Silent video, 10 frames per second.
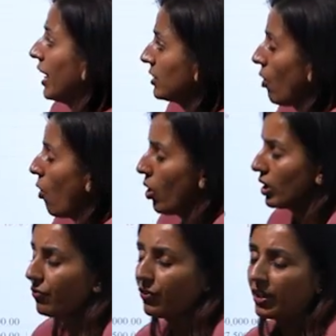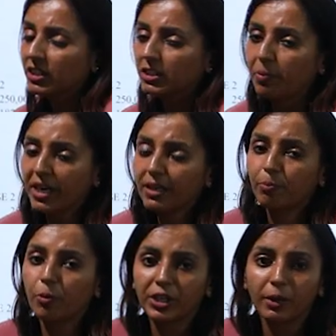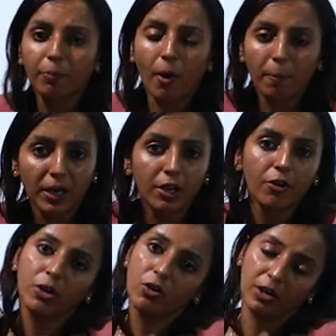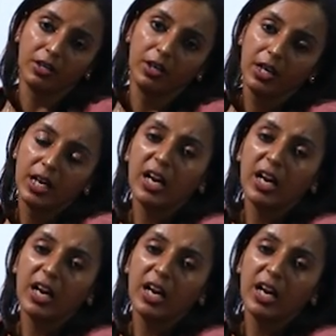Is all the figures being put it properly or not?